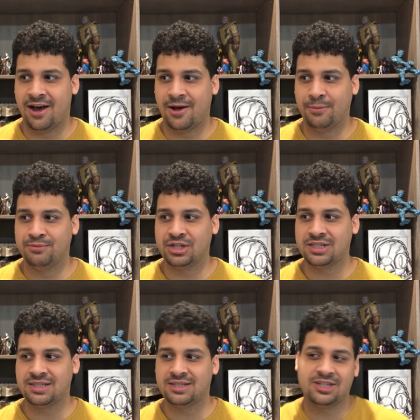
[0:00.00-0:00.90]
um,
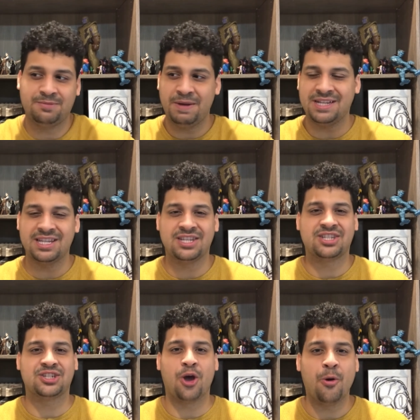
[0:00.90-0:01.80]
just just because of the
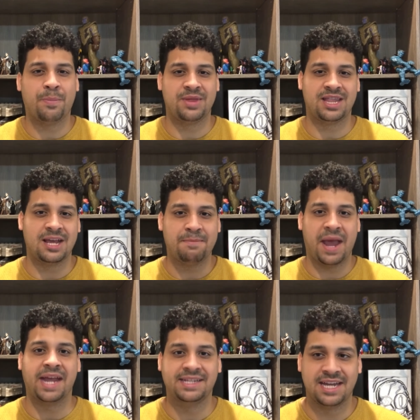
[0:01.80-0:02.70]
scope that they
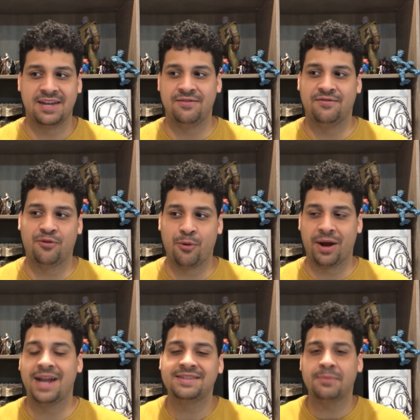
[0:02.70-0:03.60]
painted
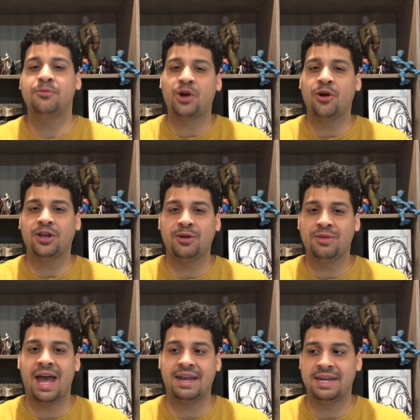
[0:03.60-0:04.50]
for. And some would
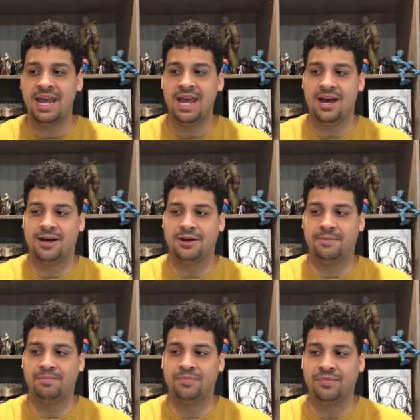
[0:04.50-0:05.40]
argue that
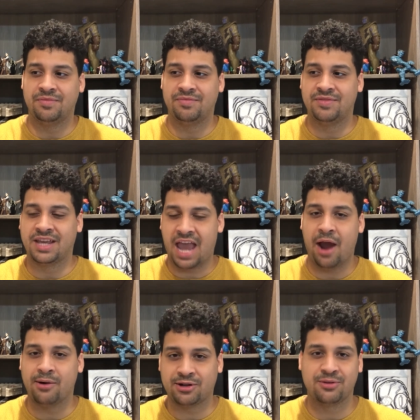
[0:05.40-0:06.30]
um, the
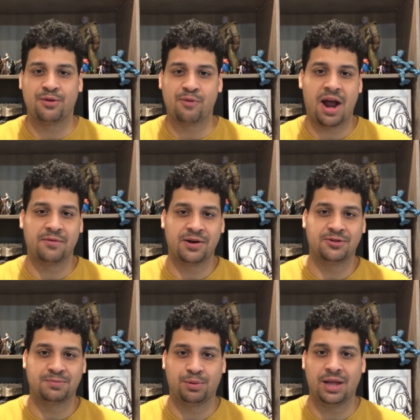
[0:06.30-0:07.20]
character that Ryan
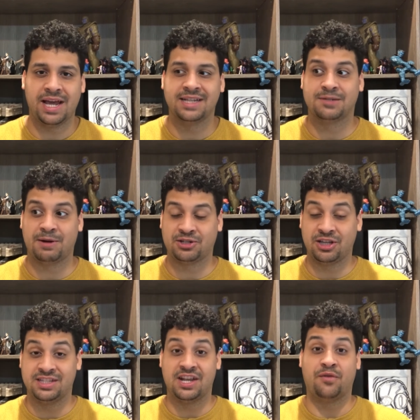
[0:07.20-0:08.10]
Reynolds plays,
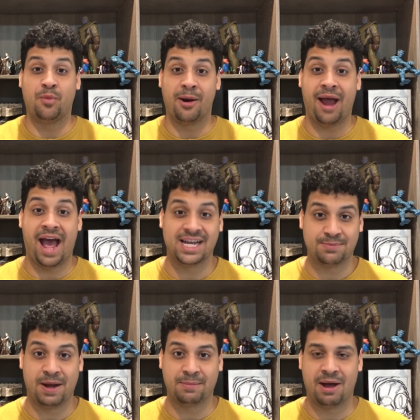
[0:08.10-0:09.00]
especially the self-aware
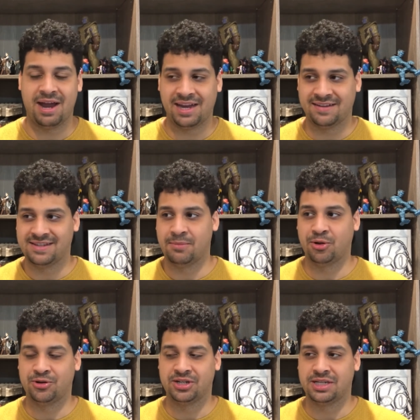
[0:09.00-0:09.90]
aspect behind it, is
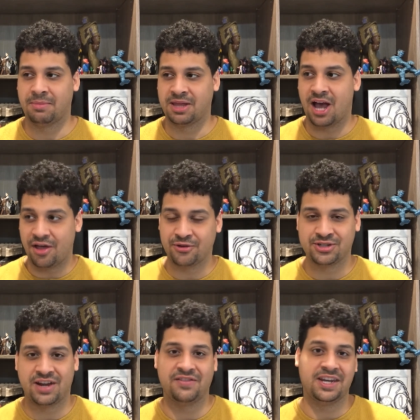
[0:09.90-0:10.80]
similar to some of the other
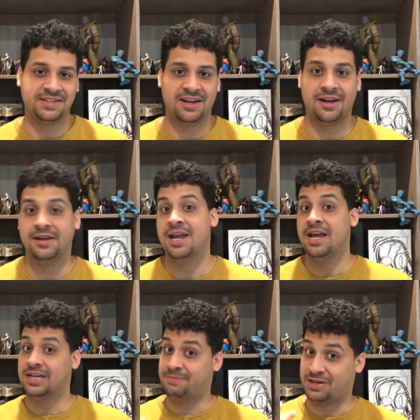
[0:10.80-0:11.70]
stuff that he's done,
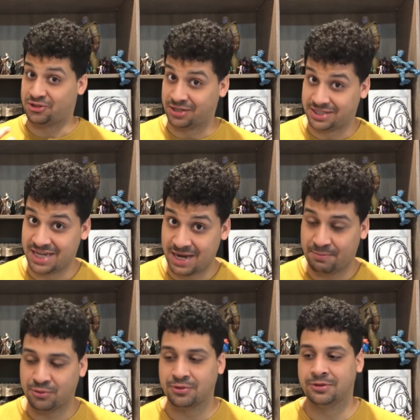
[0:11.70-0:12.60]
especially
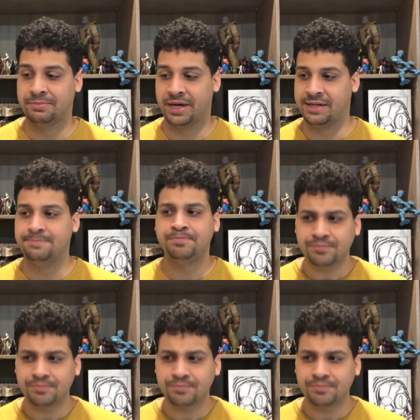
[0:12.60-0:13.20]
Deadpool. But